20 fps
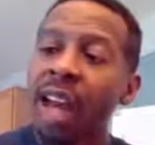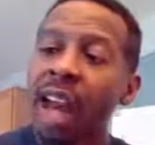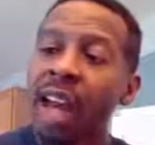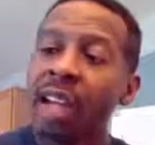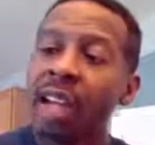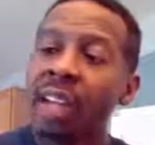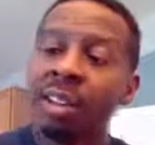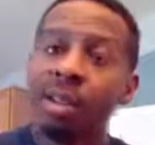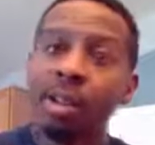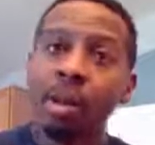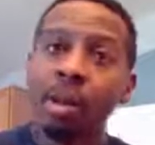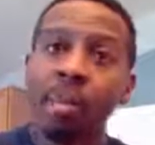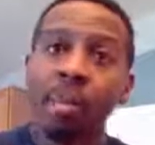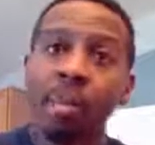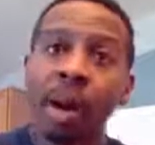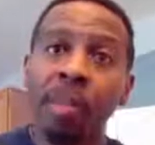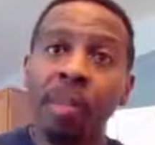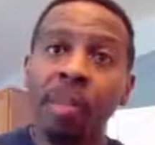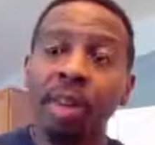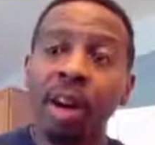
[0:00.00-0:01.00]
that little
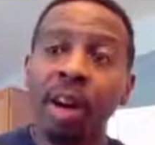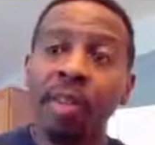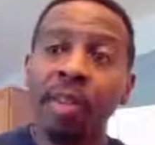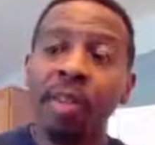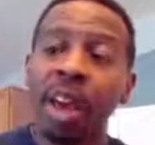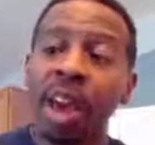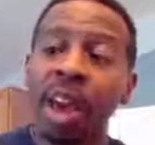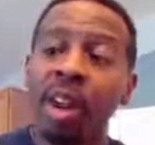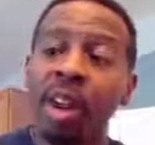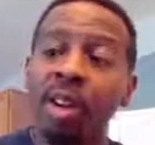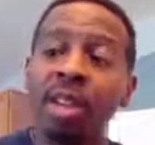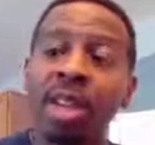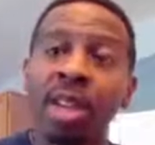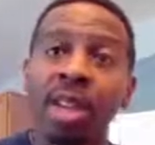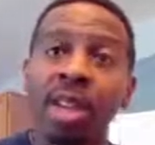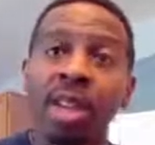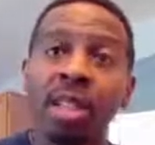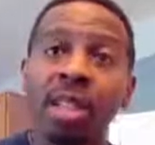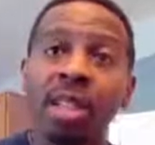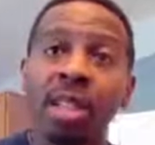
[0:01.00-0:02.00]
bubble of air on
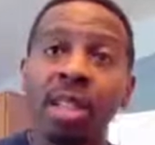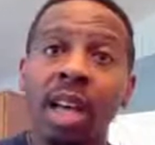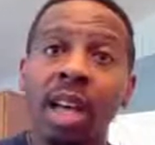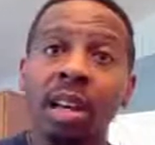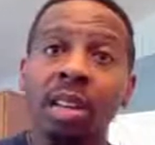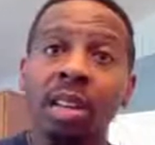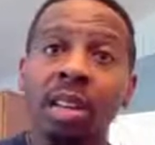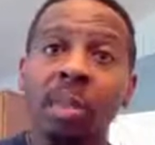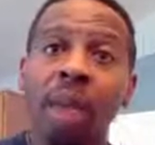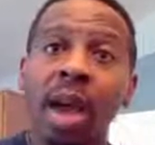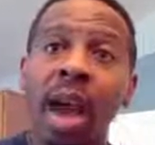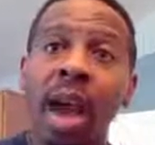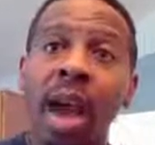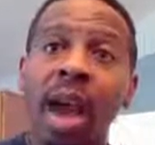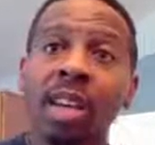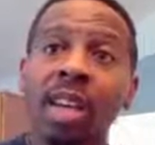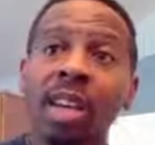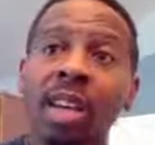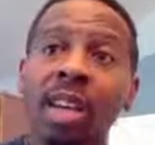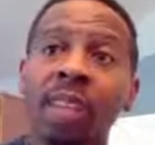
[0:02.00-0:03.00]
the inside of the
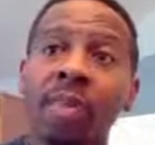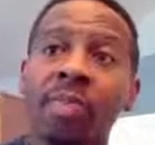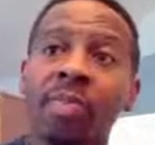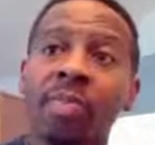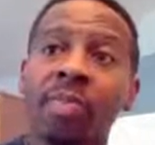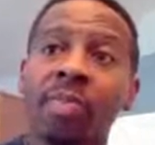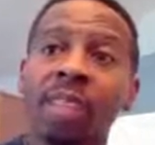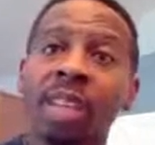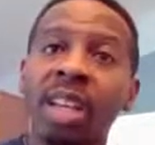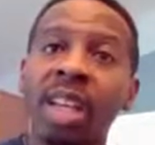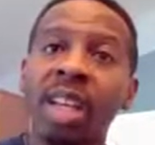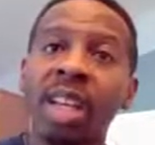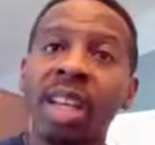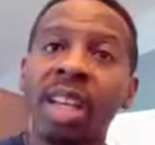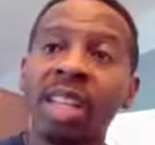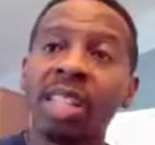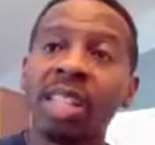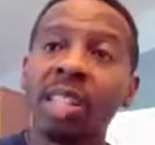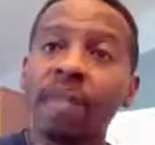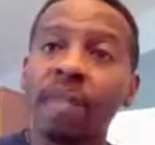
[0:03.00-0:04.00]
packet
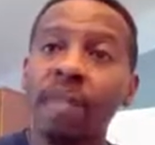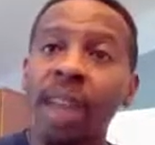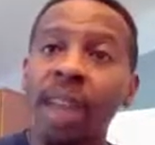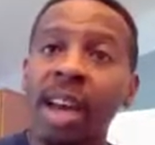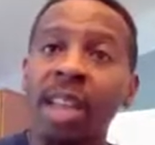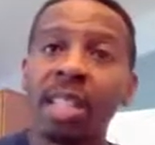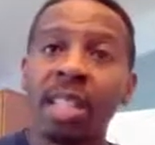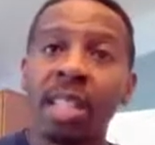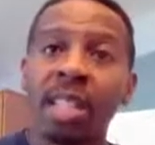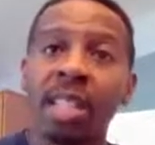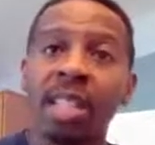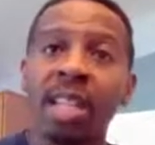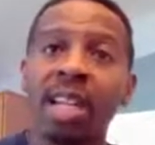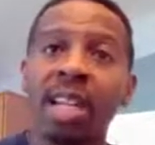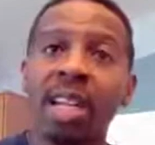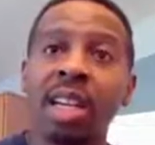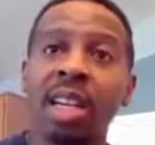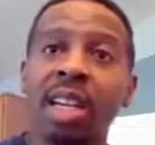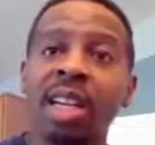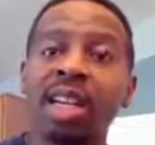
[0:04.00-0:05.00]
is affected.
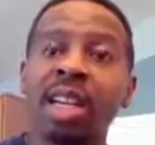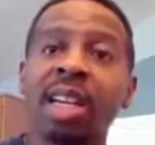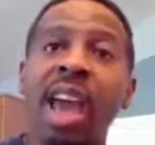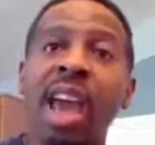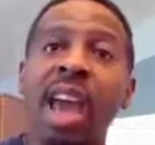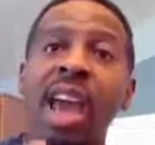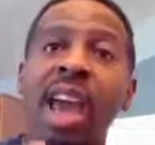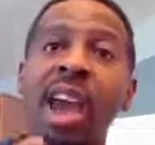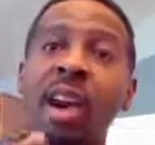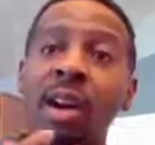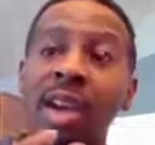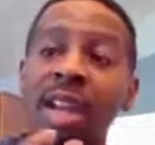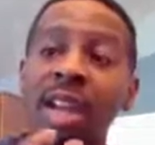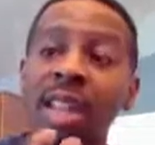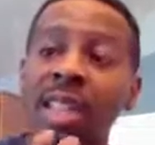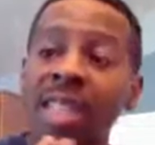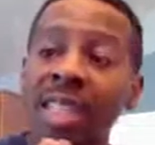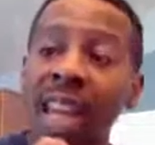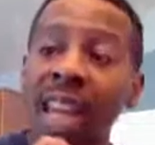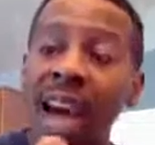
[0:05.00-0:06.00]
The air
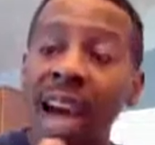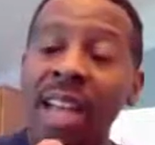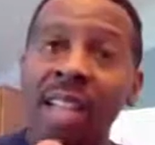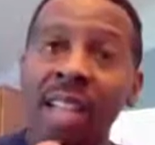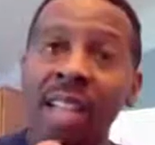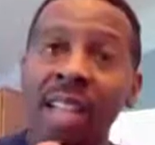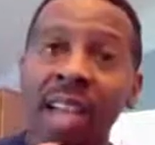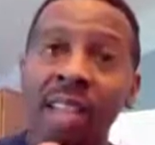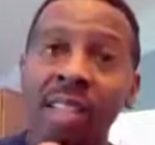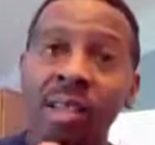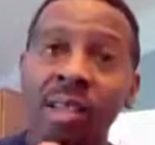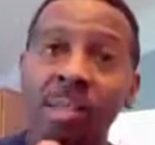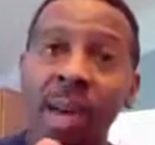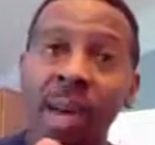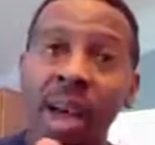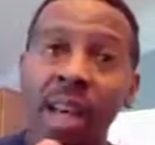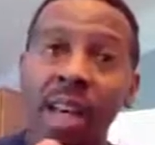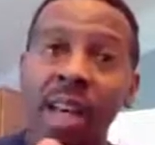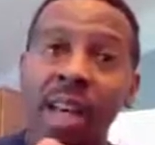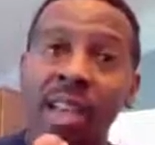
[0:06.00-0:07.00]
inside the ketchup
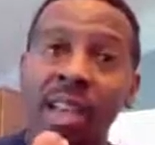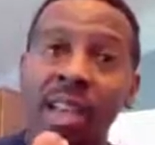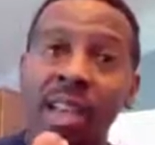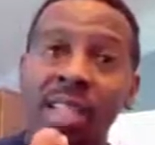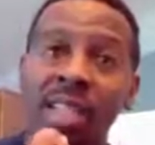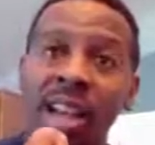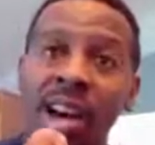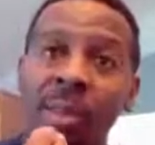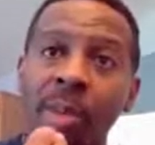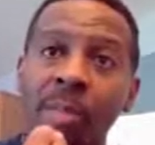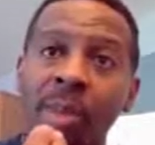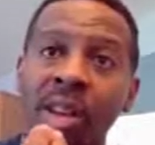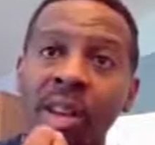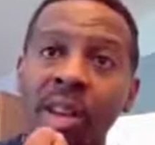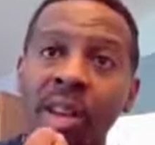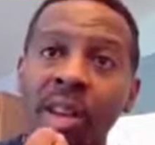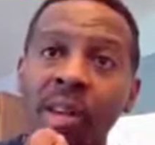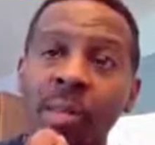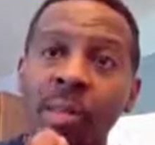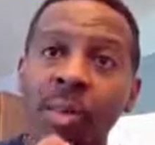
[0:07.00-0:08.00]
packet is now
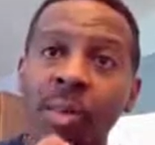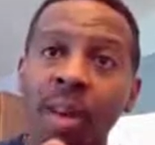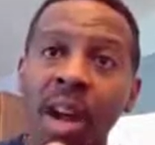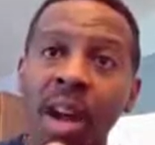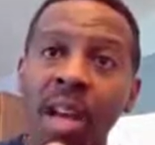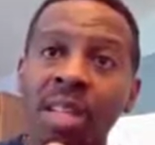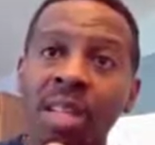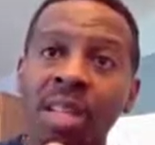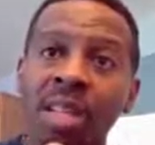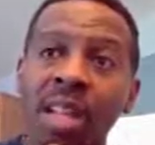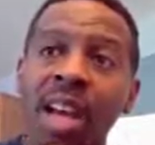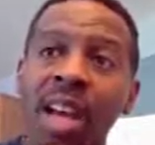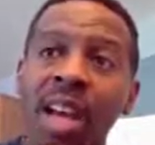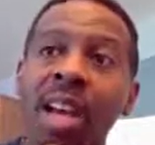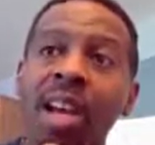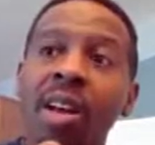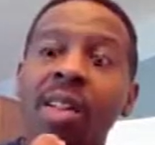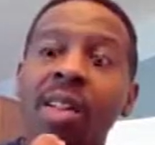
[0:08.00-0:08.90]
being compressed.